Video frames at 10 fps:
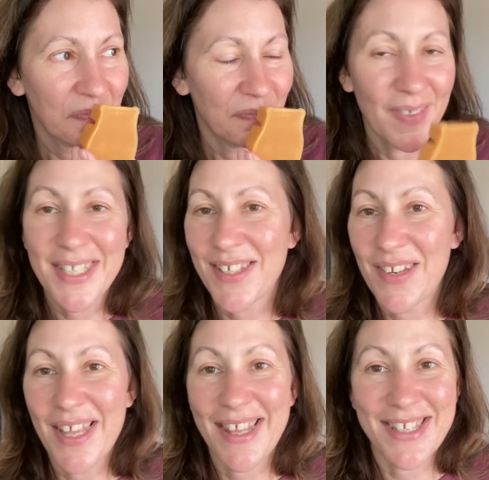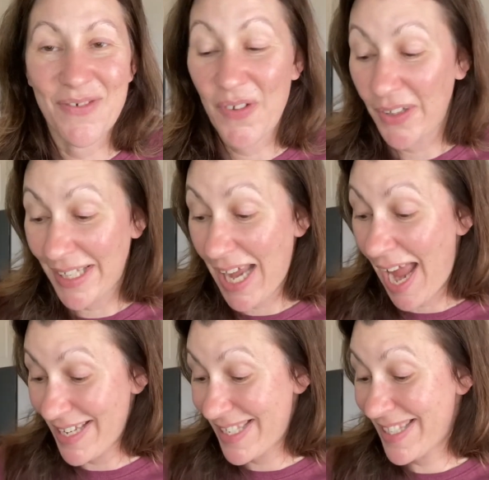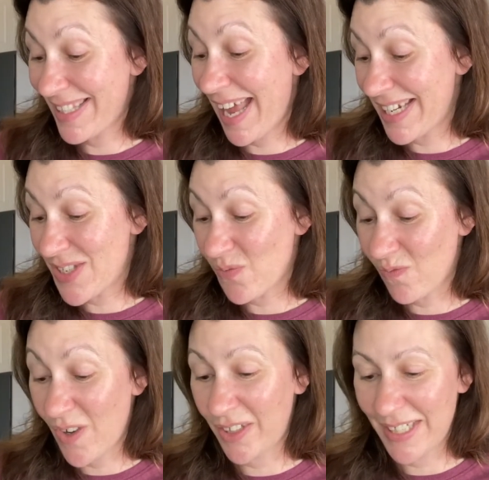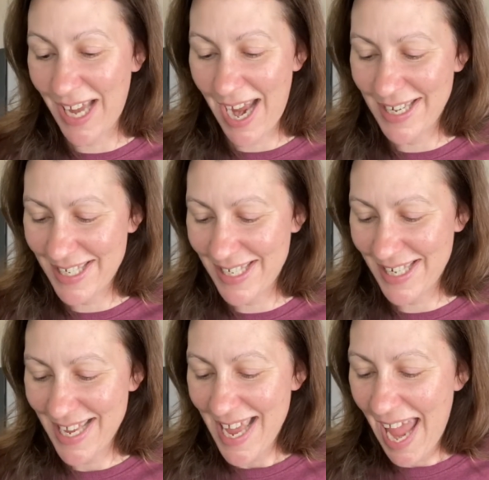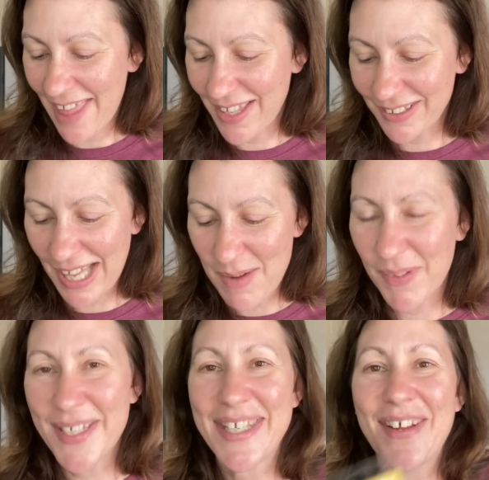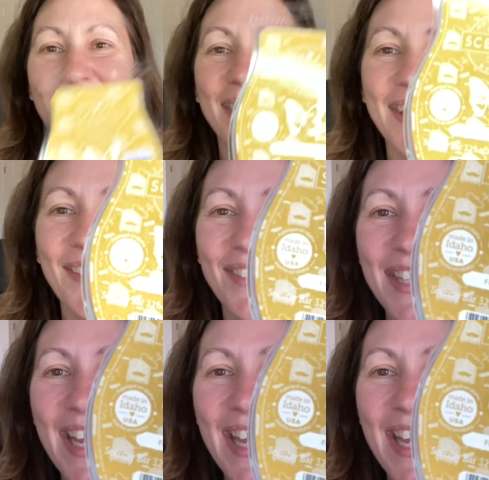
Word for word: It's really nice. That is really nice. And the label is so cute.